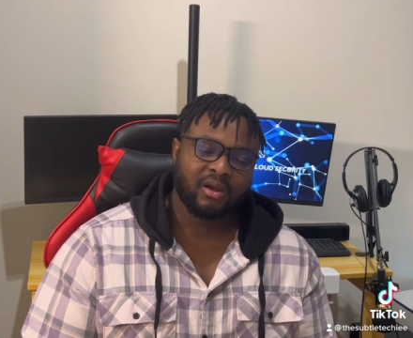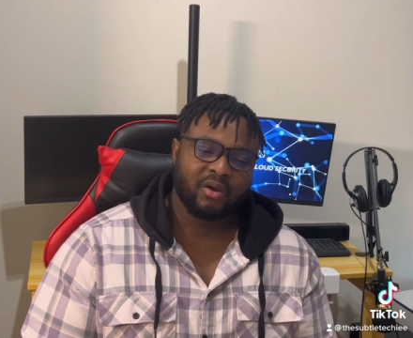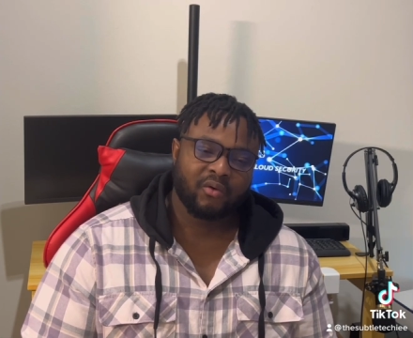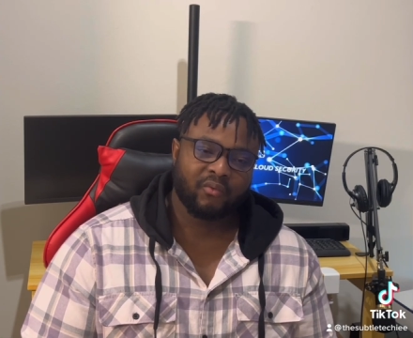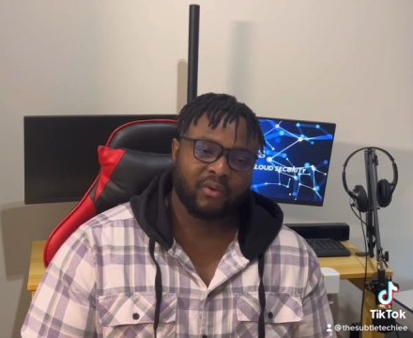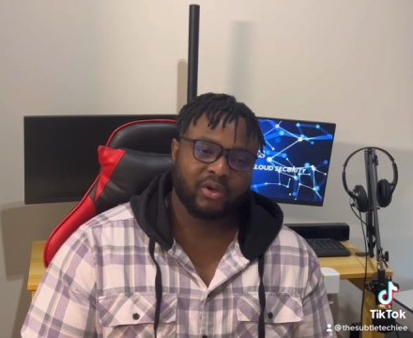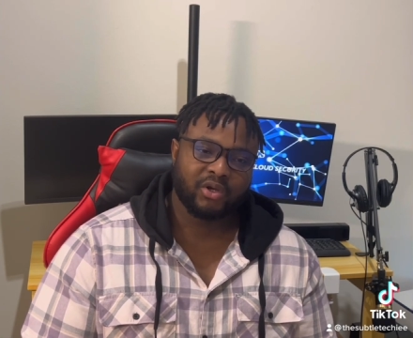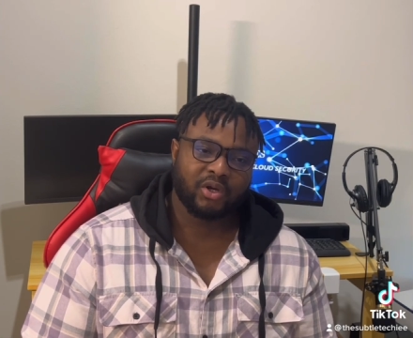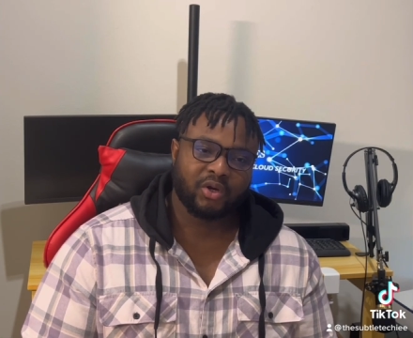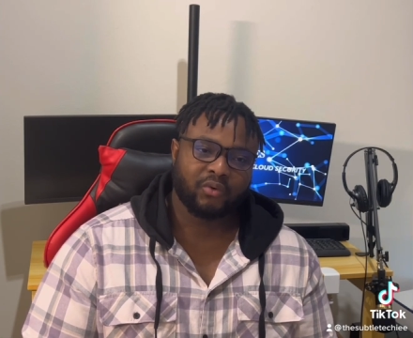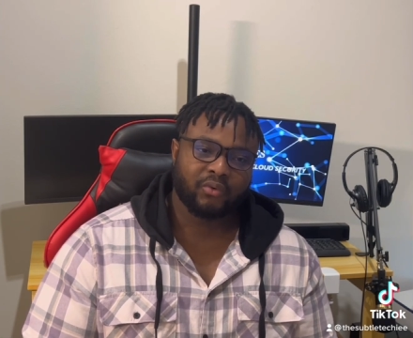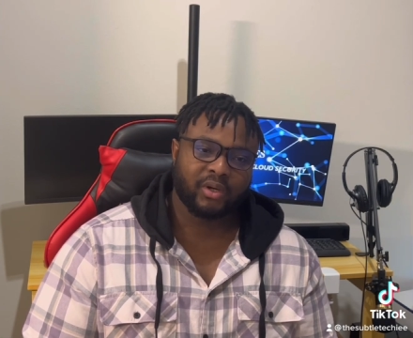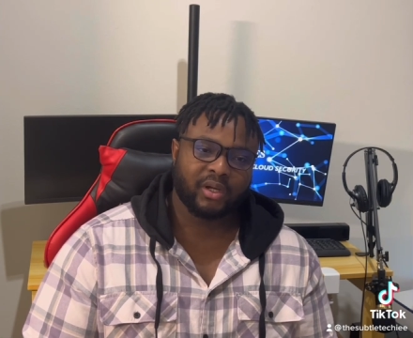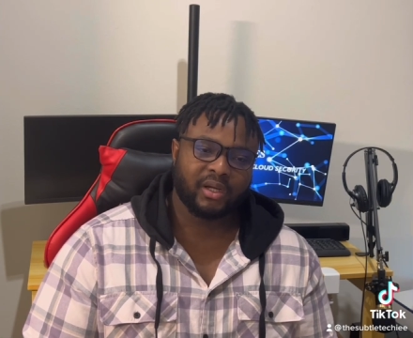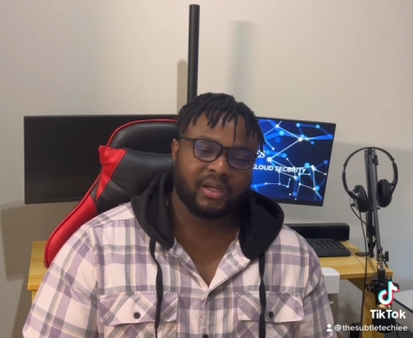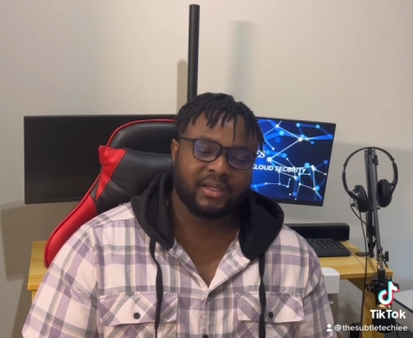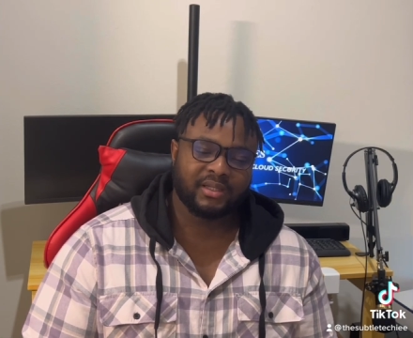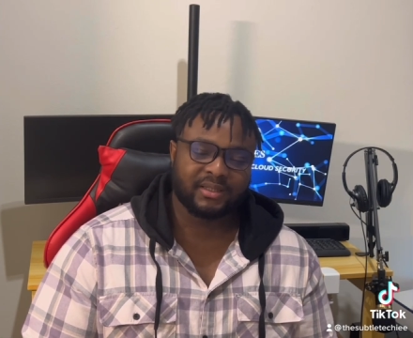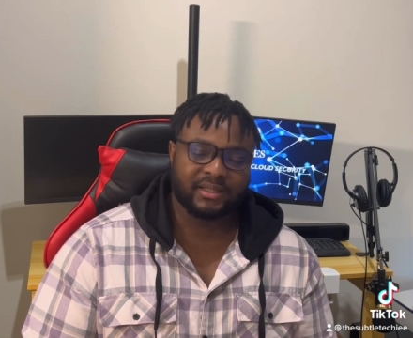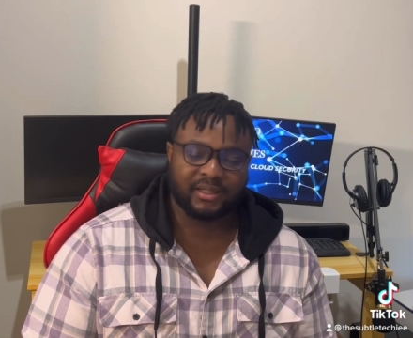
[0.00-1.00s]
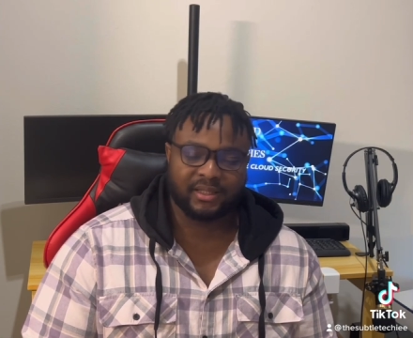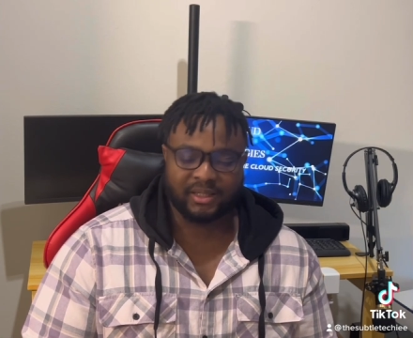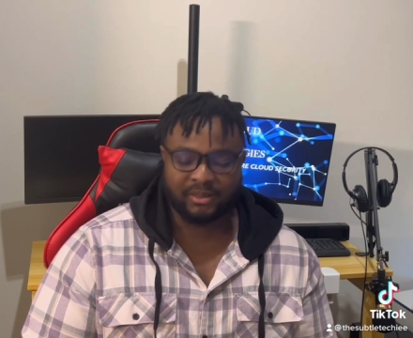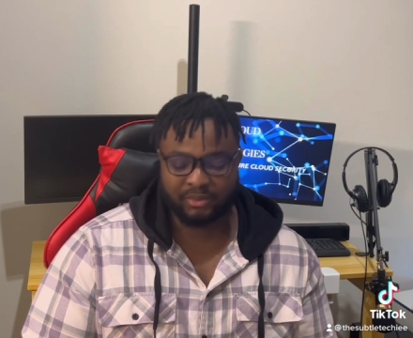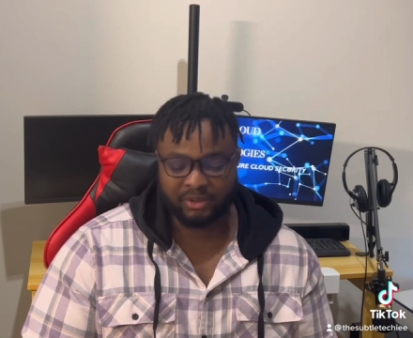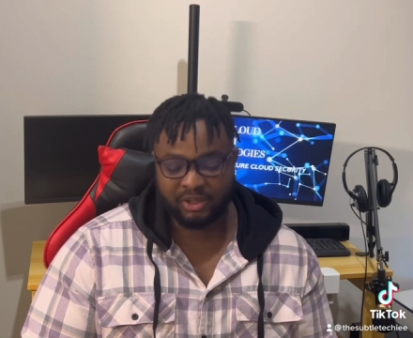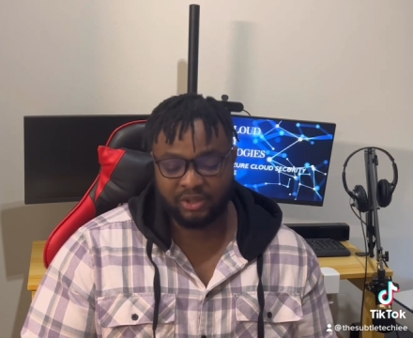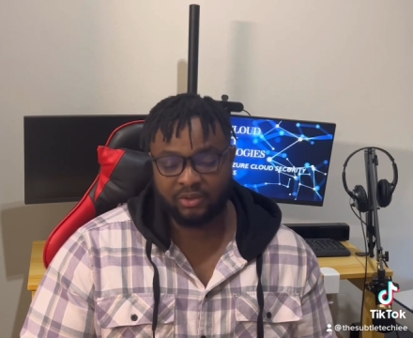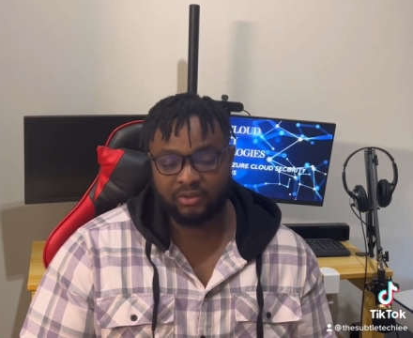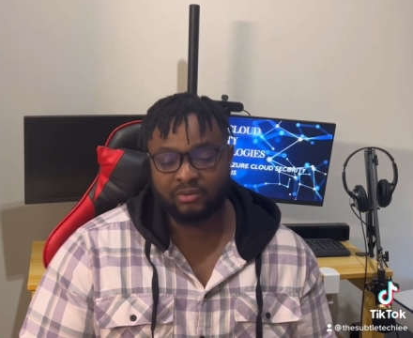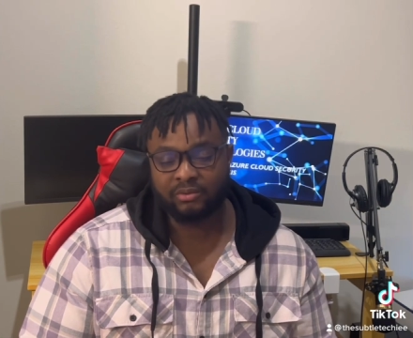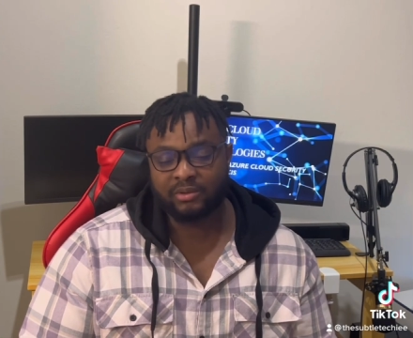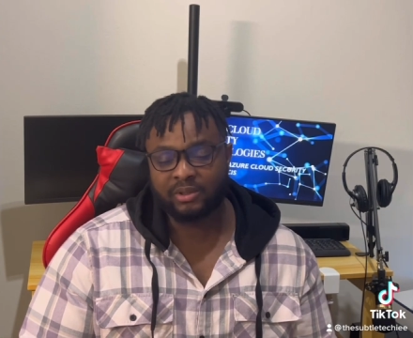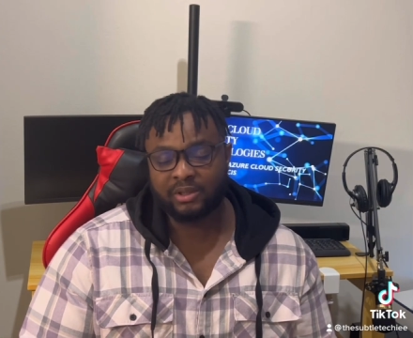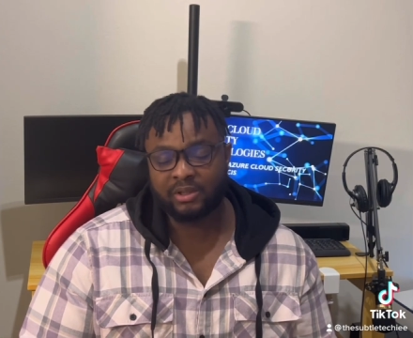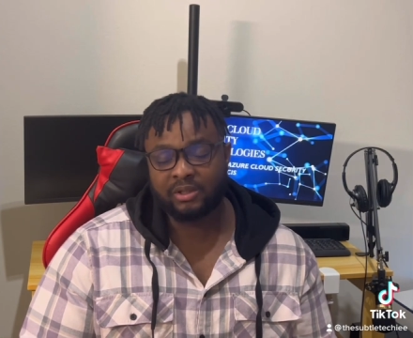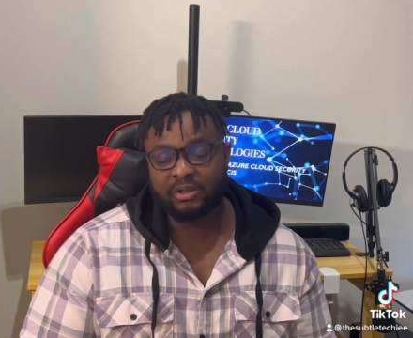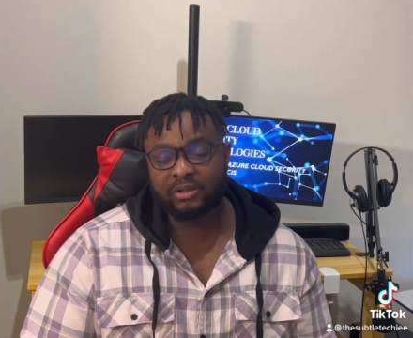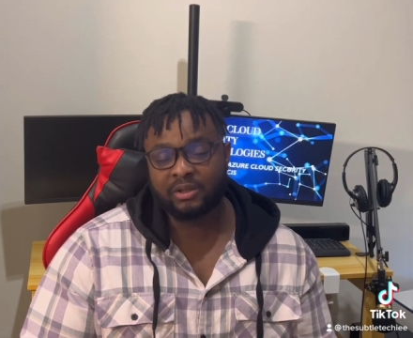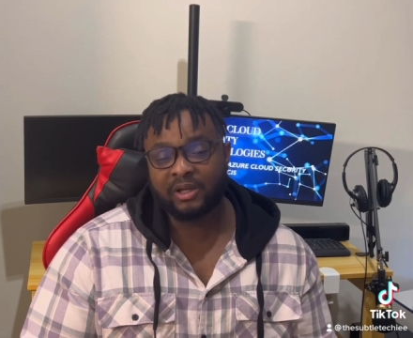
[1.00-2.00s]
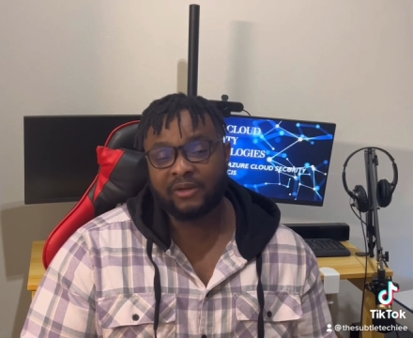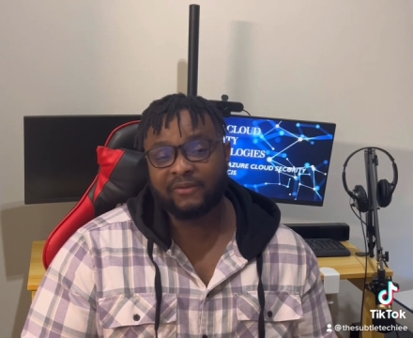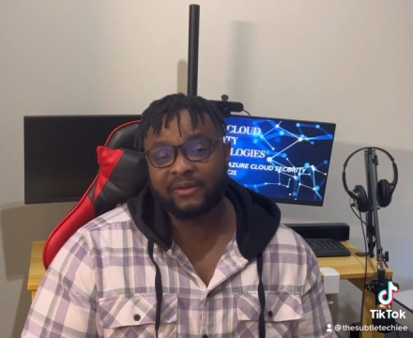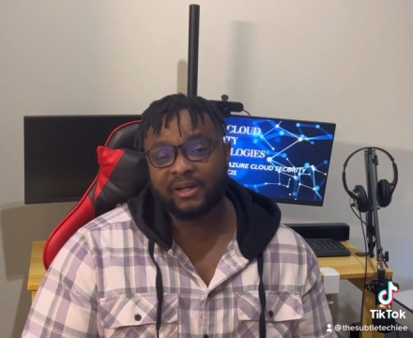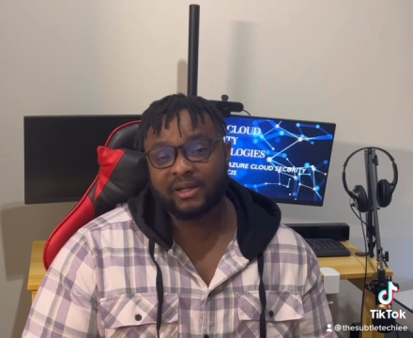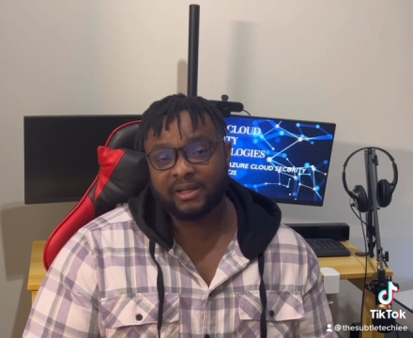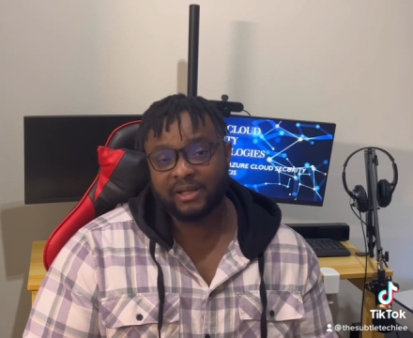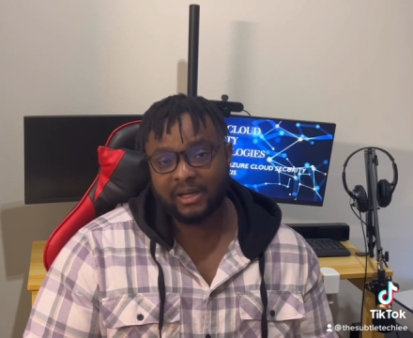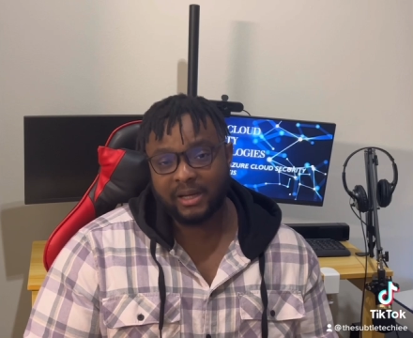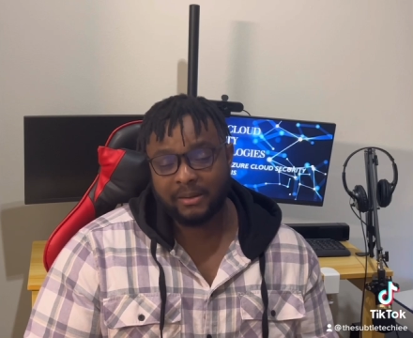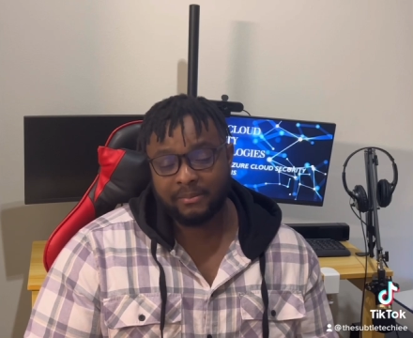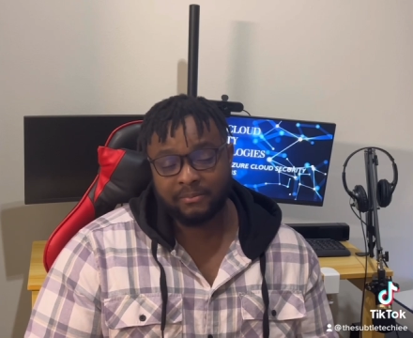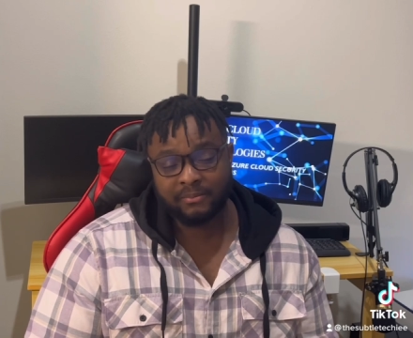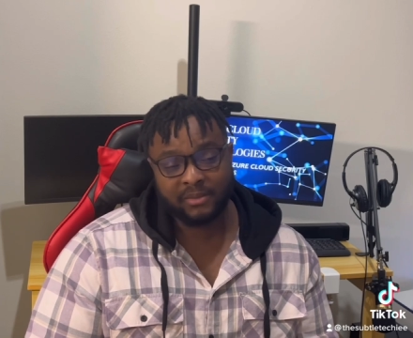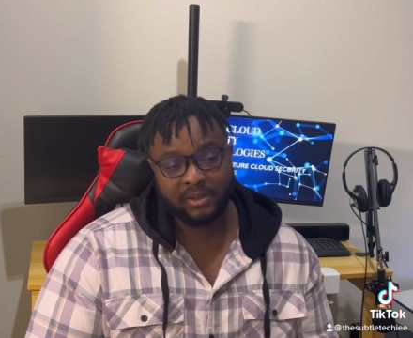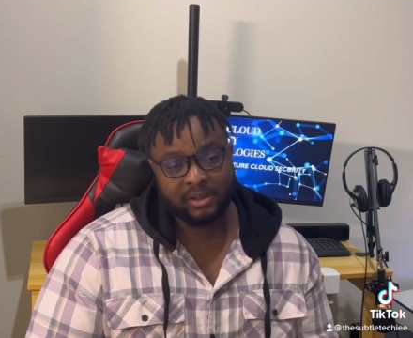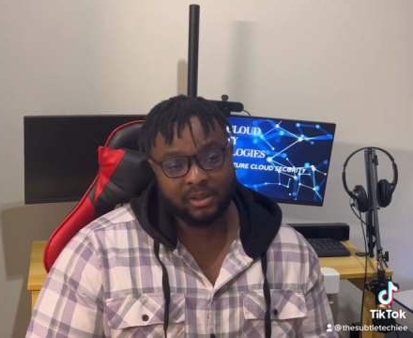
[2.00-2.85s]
when you create it is a name. You need to give it a name.